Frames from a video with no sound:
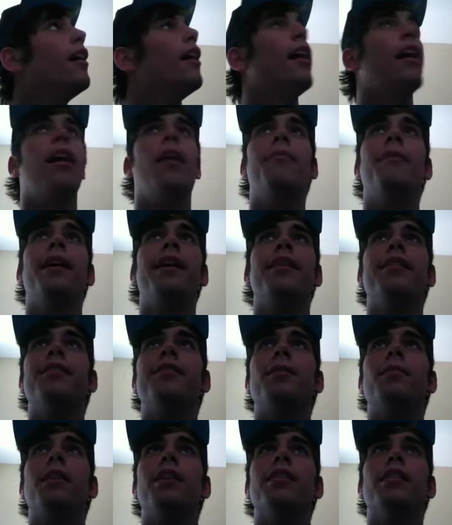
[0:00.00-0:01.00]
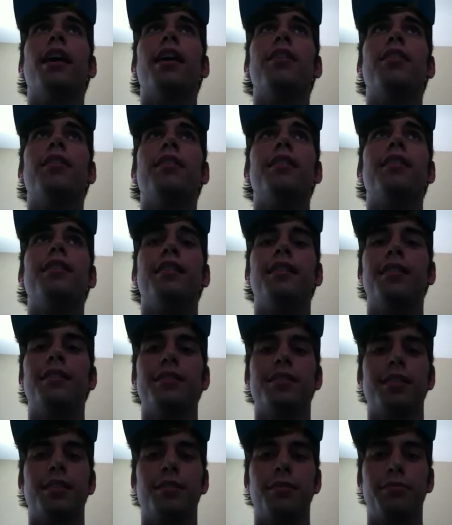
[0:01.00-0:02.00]
Um I didn't turn my light on in here,
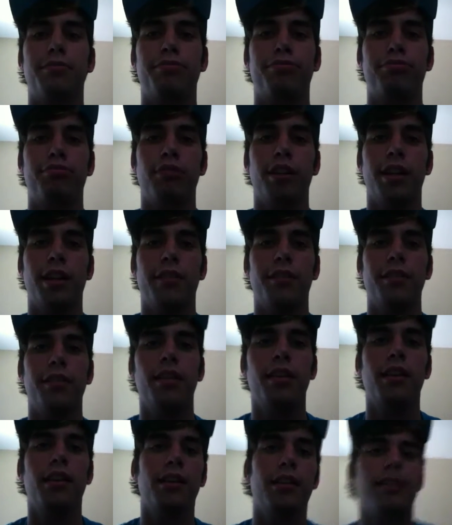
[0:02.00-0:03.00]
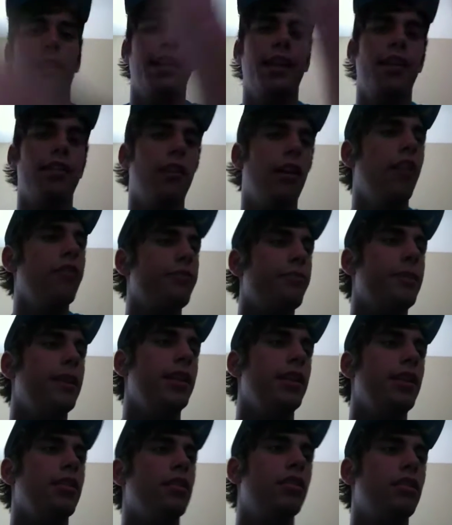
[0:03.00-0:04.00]
so whatever. Get off
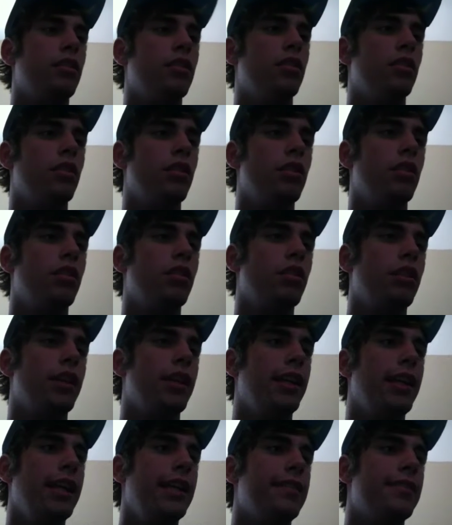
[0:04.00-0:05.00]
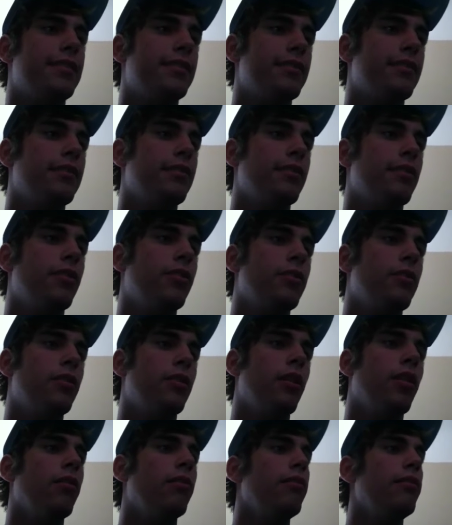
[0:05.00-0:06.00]
me. Yet. Oh,
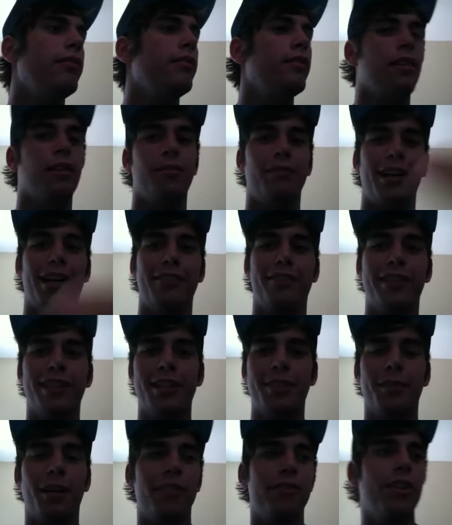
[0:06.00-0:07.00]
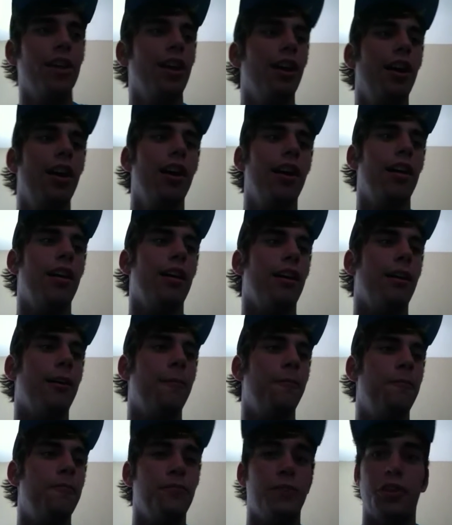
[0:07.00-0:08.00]
oh, oh, I flicked him off.
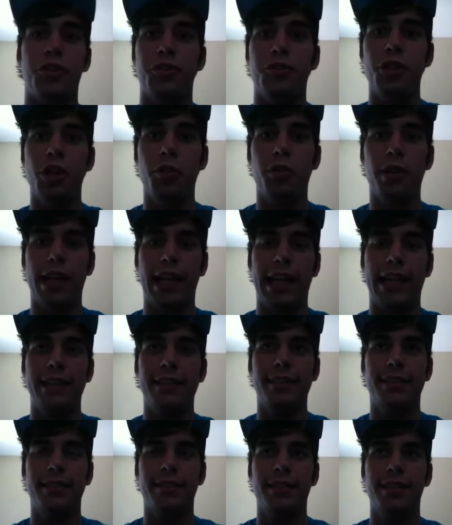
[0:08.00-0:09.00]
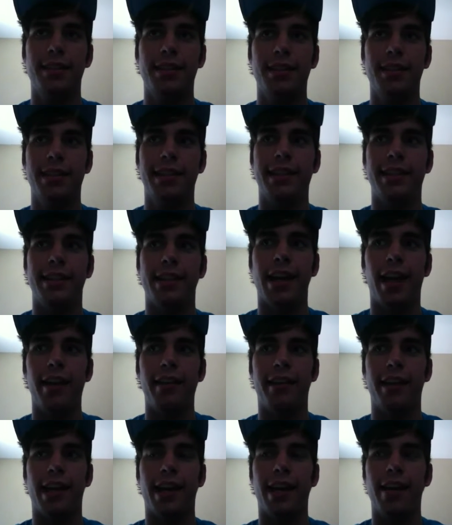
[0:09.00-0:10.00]
Um, do you know ants?
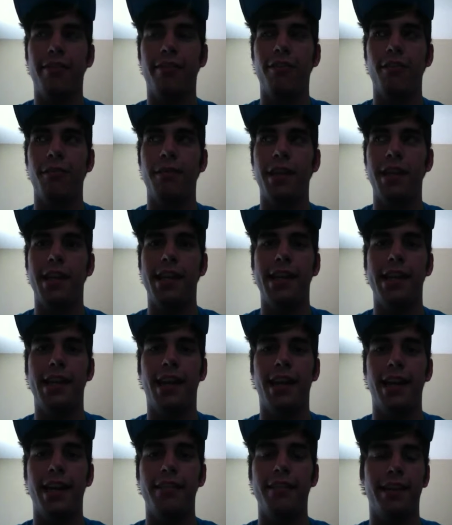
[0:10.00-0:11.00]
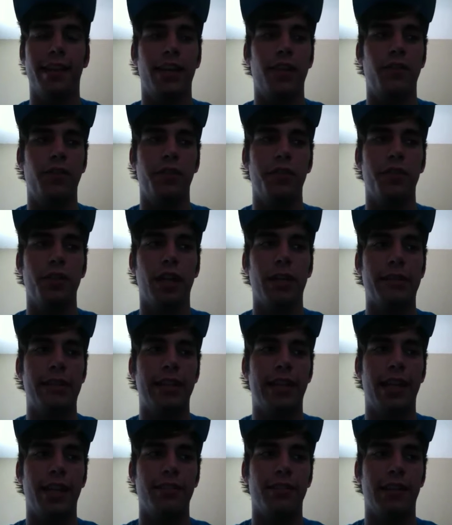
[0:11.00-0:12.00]
cannot die from any height. Like if you dropped
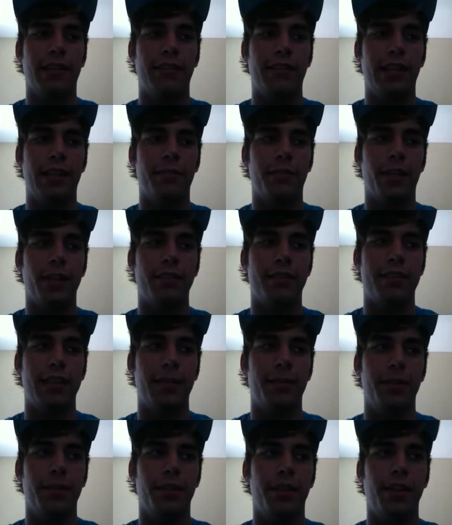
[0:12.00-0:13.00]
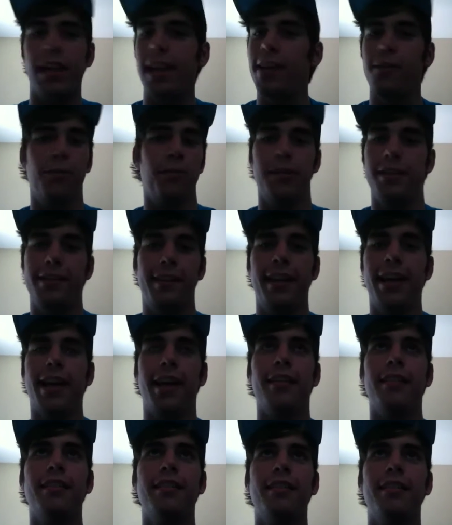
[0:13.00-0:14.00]
an ant off the Empire State Building, it wouldn't
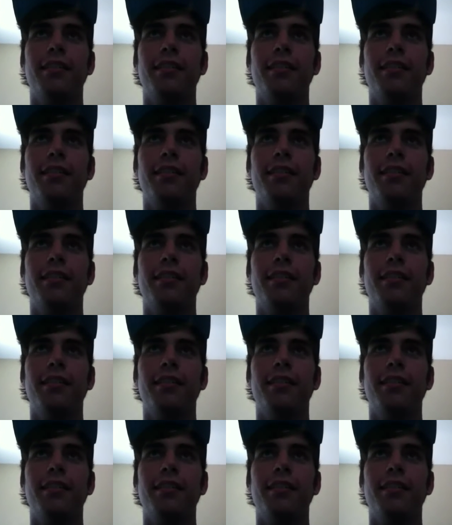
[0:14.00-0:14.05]
die.